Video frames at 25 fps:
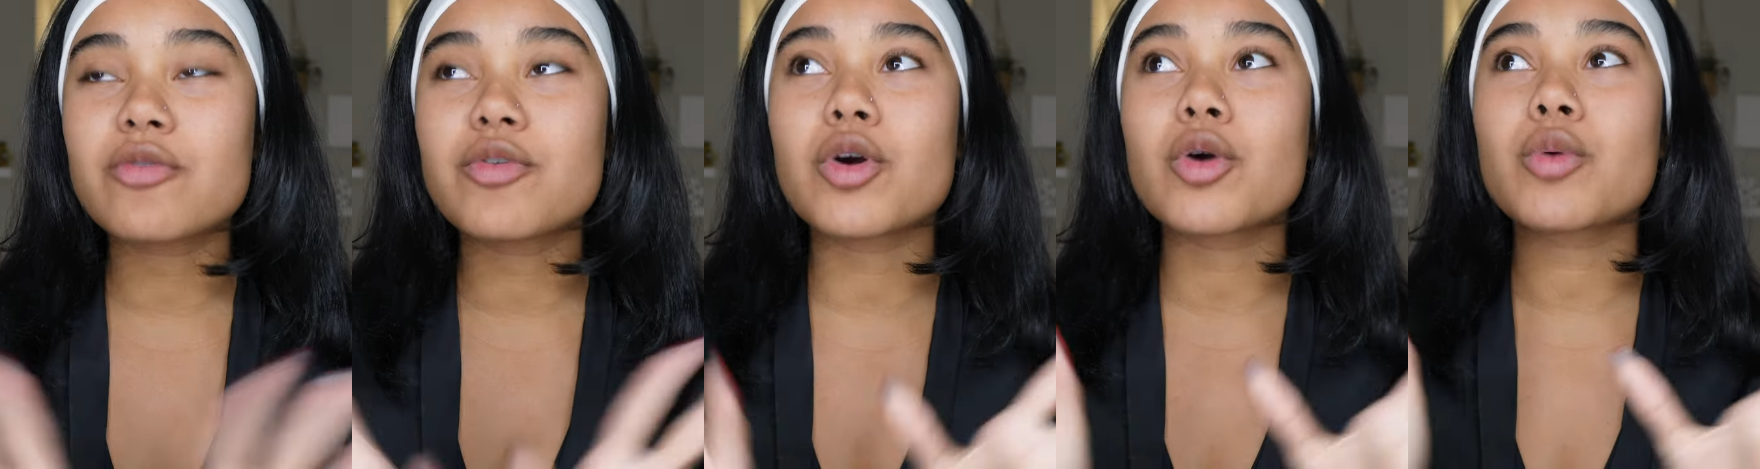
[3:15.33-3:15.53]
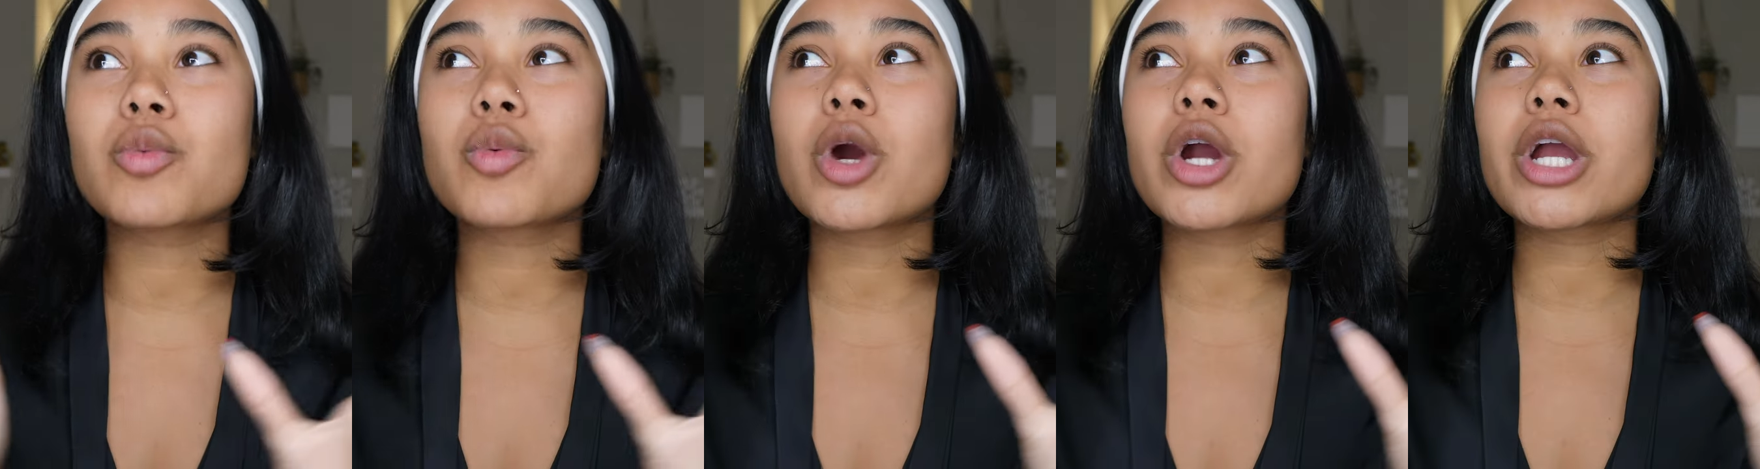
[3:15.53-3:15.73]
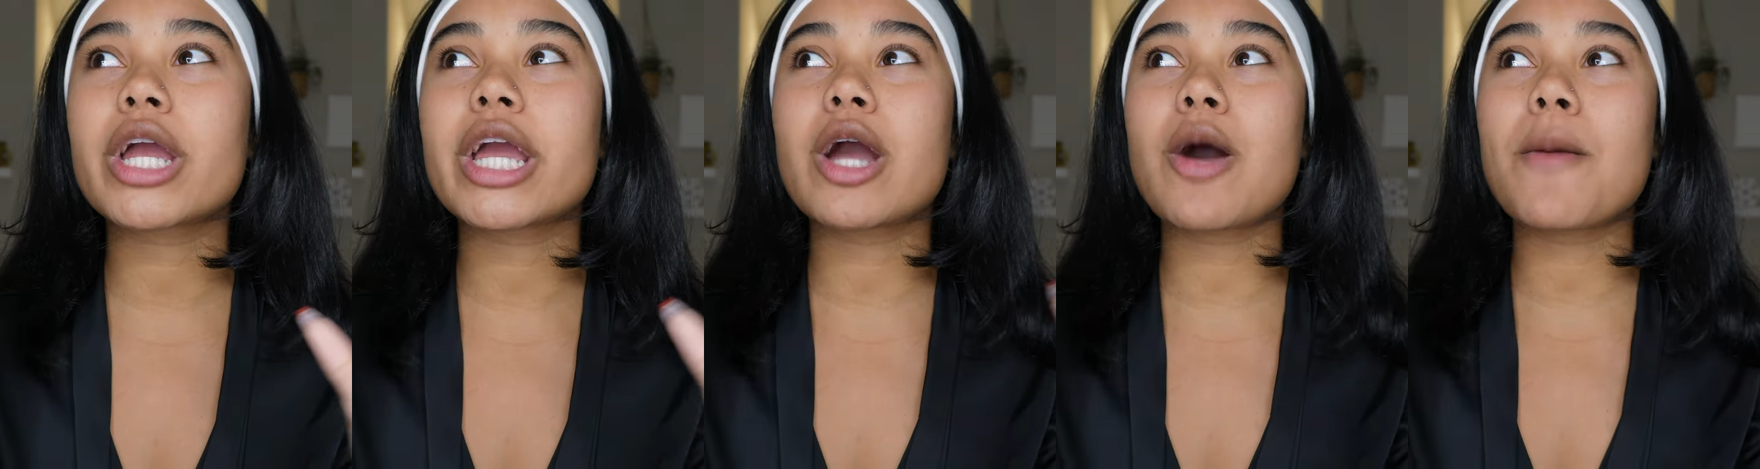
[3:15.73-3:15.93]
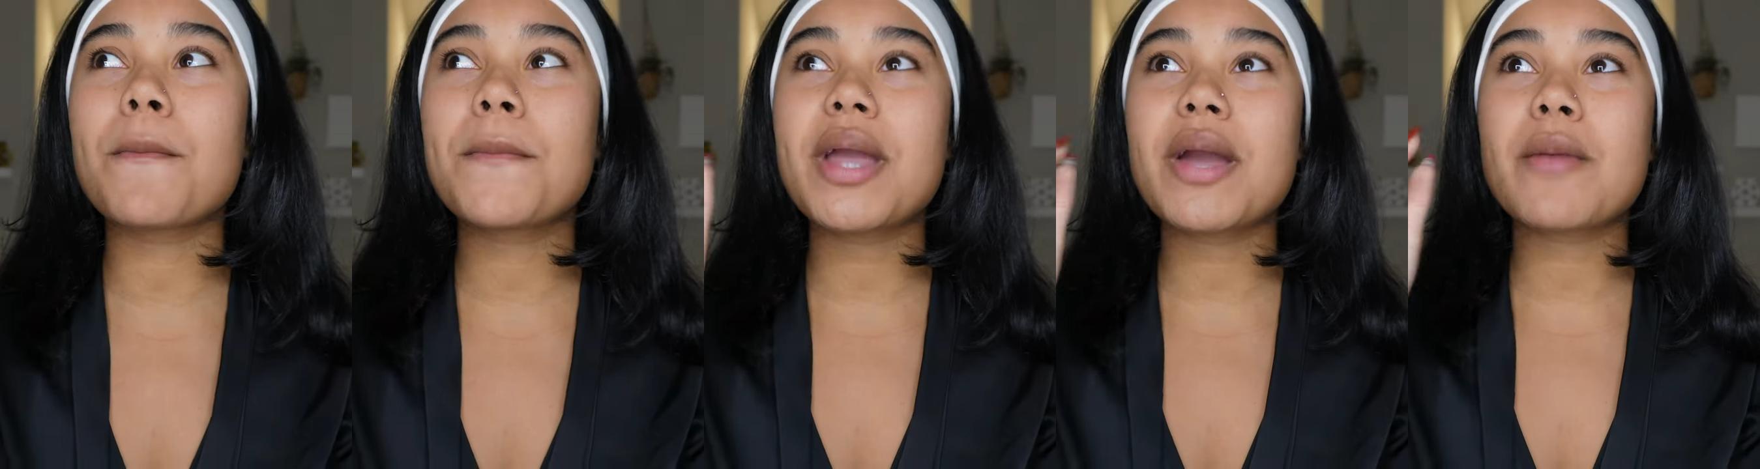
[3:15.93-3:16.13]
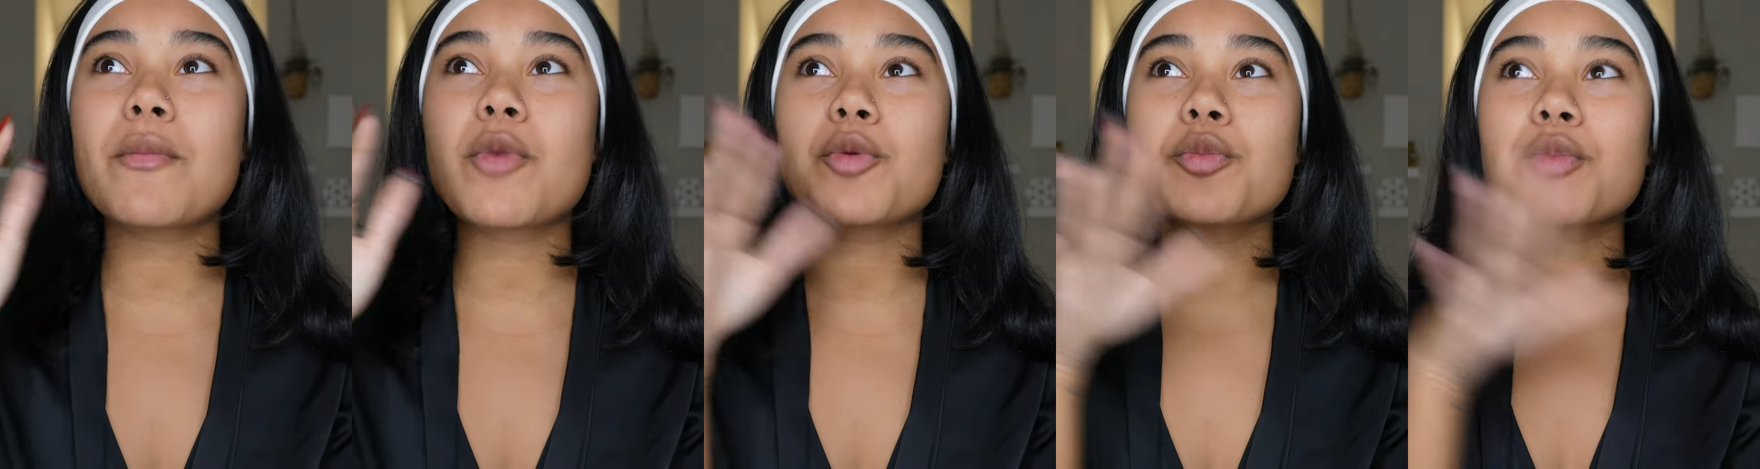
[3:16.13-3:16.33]
We're working on
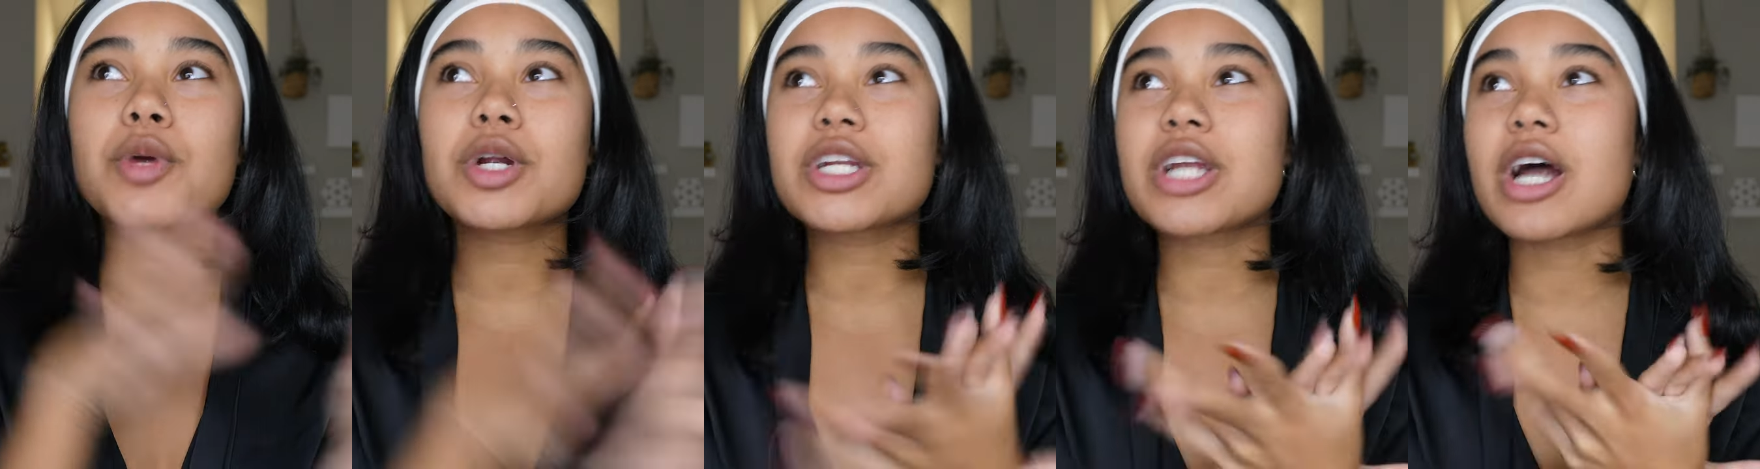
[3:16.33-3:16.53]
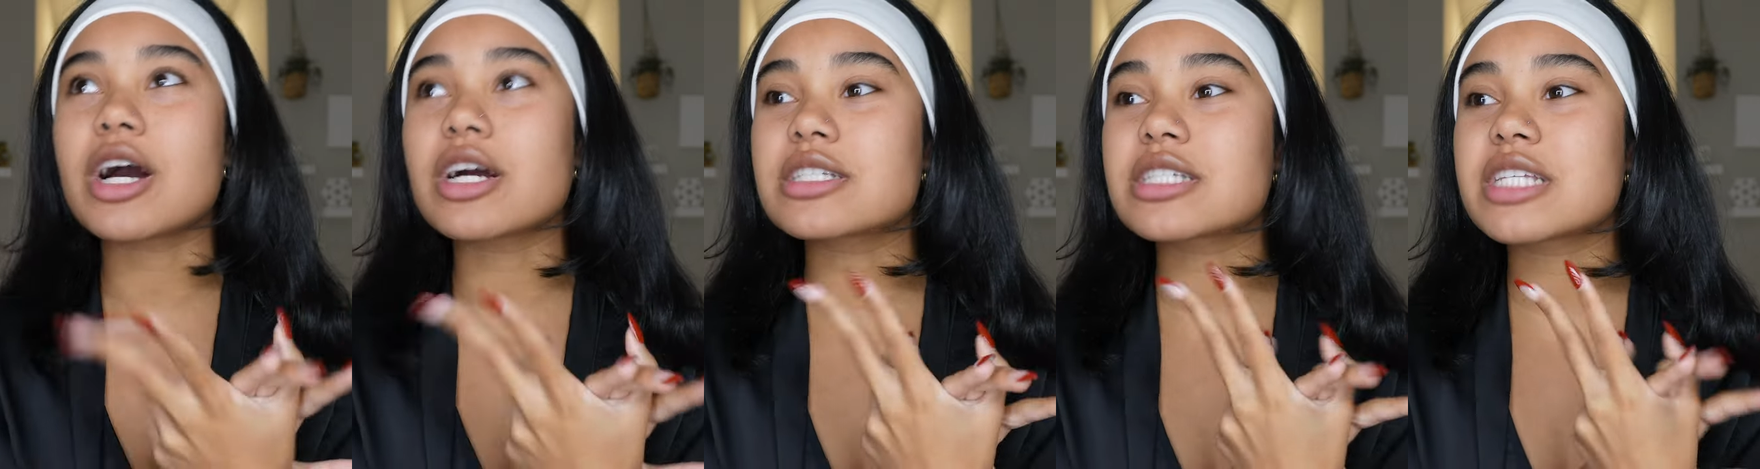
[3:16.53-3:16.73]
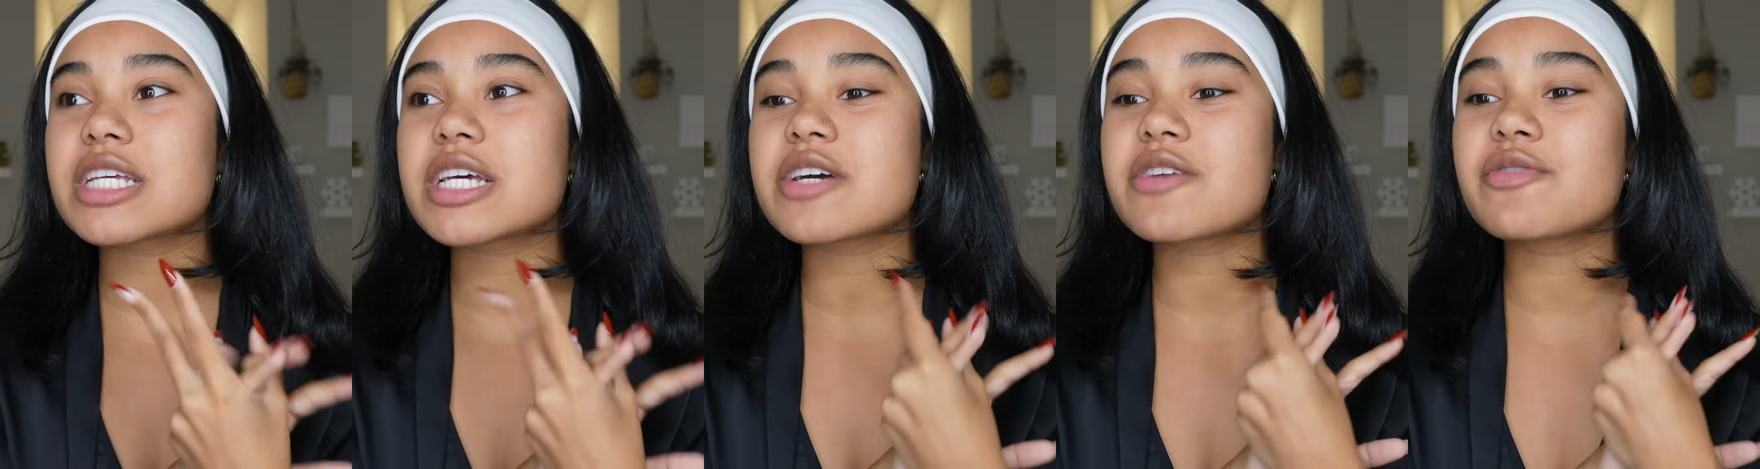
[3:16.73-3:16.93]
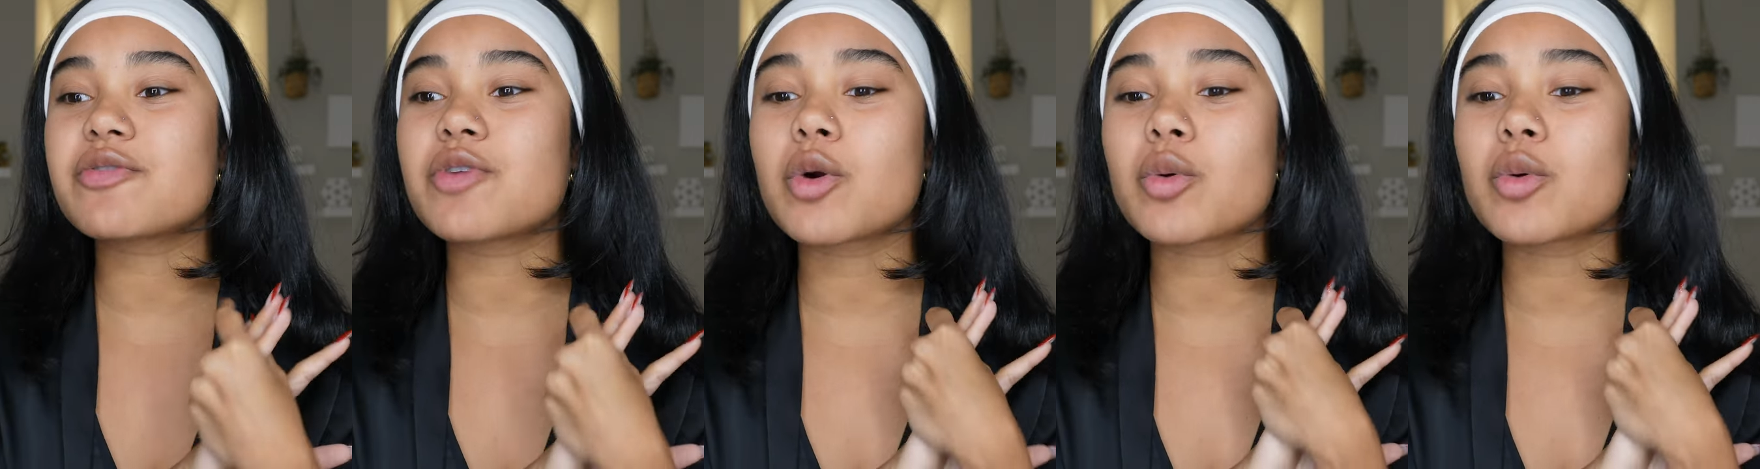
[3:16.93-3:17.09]
being more productive.